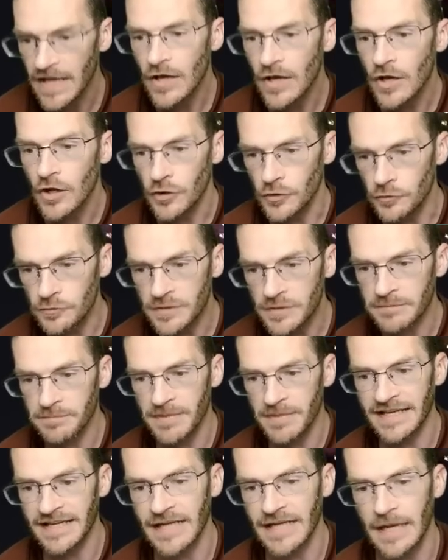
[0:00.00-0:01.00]
You can
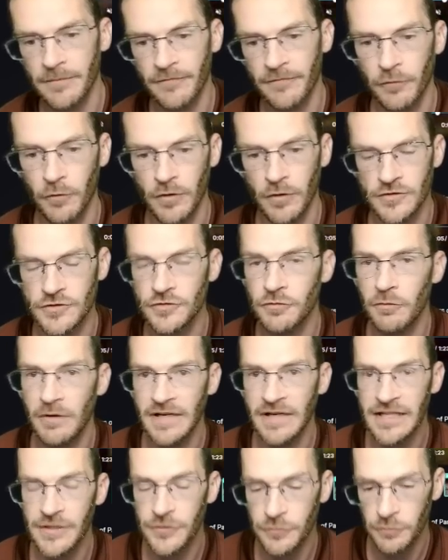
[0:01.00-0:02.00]
pick it up for
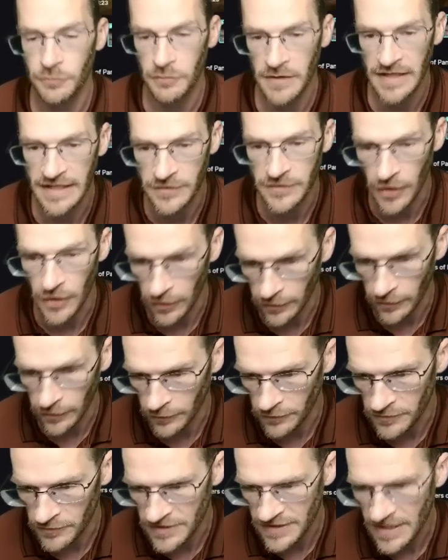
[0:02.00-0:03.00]

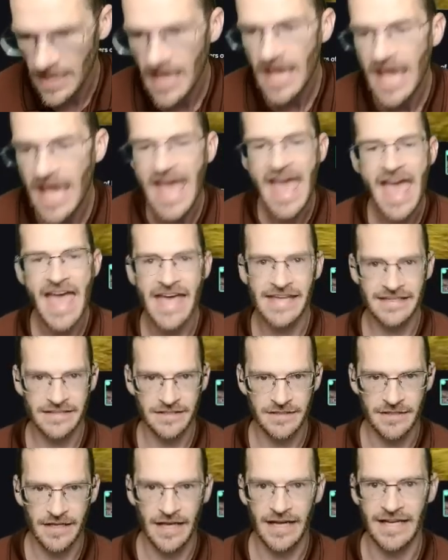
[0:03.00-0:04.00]

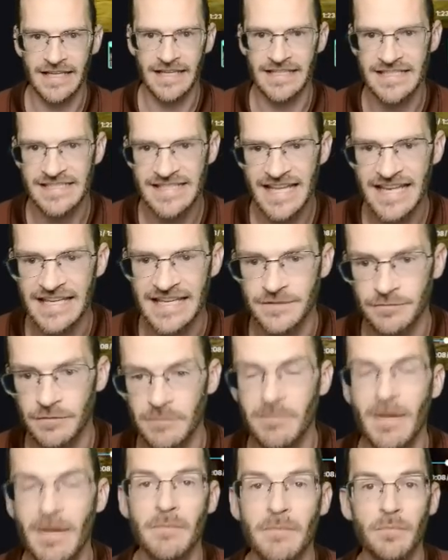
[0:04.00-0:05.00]
$23.09.
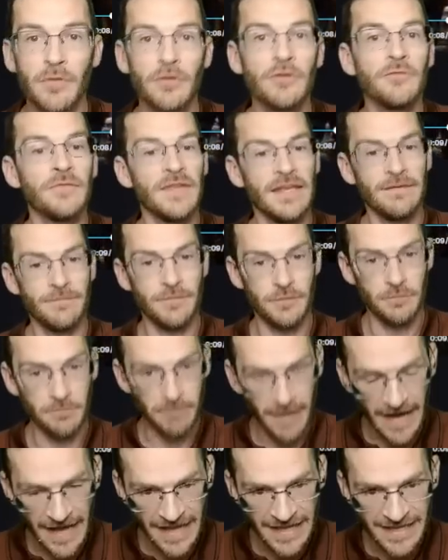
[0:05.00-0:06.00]
Remember, if you
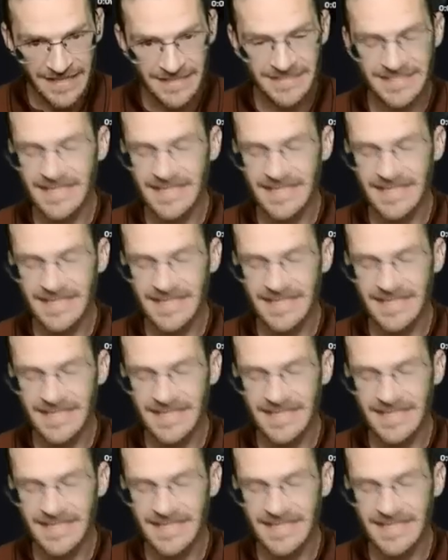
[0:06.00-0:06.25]
buy it,